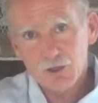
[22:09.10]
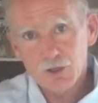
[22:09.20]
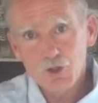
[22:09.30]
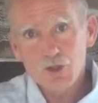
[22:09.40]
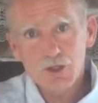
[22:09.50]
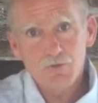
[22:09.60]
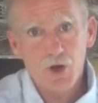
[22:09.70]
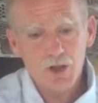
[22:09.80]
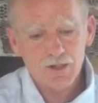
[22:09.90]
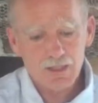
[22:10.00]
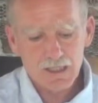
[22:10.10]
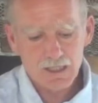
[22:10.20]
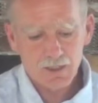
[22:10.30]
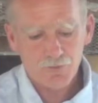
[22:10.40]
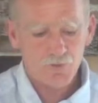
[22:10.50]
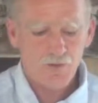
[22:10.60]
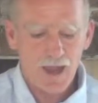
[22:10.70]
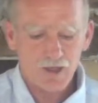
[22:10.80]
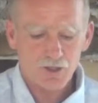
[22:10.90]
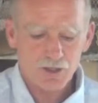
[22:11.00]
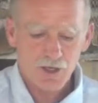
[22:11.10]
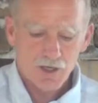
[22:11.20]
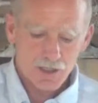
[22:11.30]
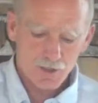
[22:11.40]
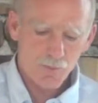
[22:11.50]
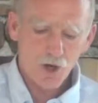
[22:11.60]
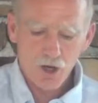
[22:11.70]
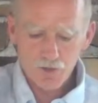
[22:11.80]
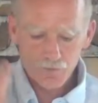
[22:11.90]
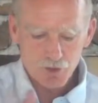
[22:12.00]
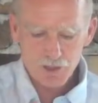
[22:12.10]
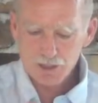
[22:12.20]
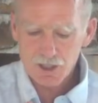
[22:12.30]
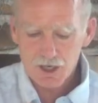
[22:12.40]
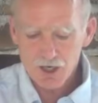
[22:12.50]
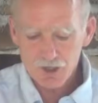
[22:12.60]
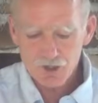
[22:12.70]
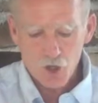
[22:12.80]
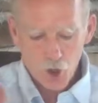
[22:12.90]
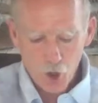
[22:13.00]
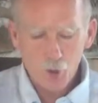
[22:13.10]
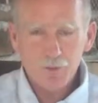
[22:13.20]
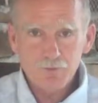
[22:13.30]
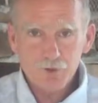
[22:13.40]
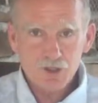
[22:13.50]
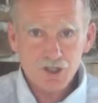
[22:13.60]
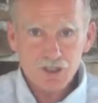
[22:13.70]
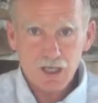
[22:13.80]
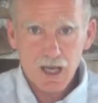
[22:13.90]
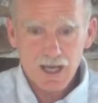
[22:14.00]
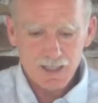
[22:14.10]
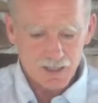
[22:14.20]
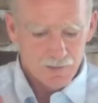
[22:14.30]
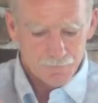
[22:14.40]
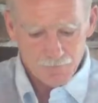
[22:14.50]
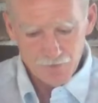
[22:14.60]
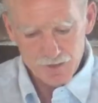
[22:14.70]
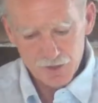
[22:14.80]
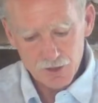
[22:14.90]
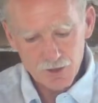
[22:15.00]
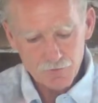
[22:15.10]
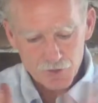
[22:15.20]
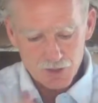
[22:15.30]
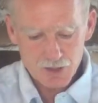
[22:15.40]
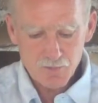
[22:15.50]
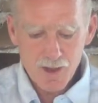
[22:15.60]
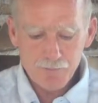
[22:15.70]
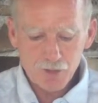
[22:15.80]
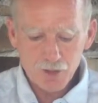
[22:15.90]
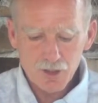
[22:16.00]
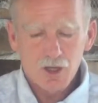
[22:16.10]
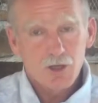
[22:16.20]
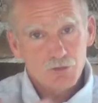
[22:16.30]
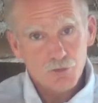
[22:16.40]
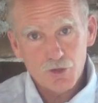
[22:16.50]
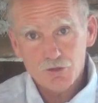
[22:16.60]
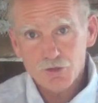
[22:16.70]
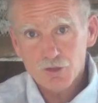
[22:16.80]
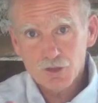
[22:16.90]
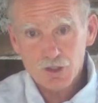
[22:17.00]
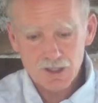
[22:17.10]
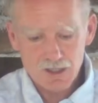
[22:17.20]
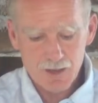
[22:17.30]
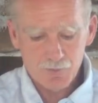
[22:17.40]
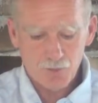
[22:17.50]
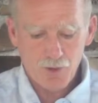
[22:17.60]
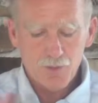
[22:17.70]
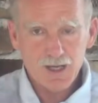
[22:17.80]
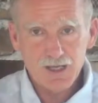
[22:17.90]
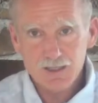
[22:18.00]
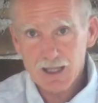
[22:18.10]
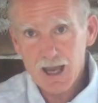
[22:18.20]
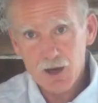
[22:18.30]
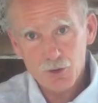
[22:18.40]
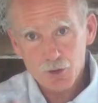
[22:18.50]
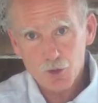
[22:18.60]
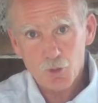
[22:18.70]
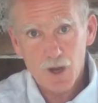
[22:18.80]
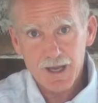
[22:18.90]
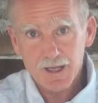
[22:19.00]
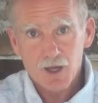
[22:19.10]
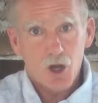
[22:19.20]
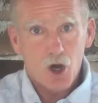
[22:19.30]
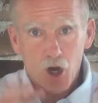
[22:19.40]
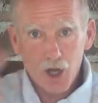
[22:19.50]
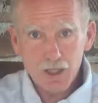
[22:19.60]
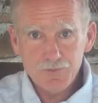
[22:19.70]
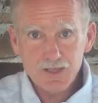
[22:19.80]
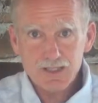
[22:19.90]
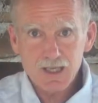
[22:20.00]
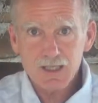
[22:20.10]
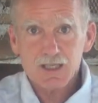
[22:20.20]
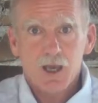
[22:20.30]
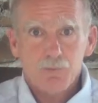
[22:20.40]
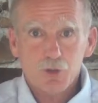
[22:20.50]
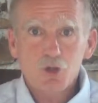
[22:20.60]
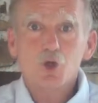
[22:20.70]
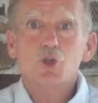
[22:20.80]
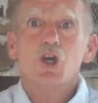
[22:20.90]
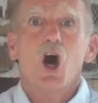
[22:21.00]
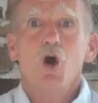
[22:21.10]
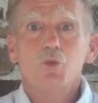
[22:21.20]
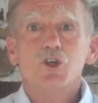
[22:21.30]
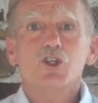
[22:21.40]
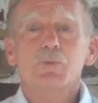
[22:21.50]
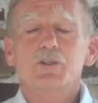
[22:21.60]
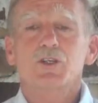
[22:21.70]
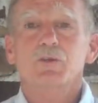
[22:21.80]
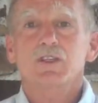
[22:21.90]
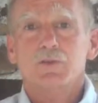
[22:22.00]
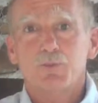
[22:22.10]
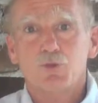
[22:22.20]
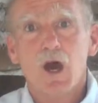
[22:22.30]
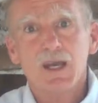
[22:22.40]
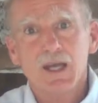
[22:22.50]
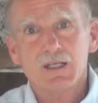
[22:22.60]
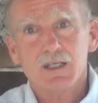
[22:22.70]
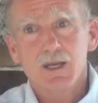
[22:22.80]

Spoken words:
inclusion of all of these different factors, small versus large, open versus tight, visitor versus member, traditional, contemporary, loud or quiet, all of these things produce a worship service product.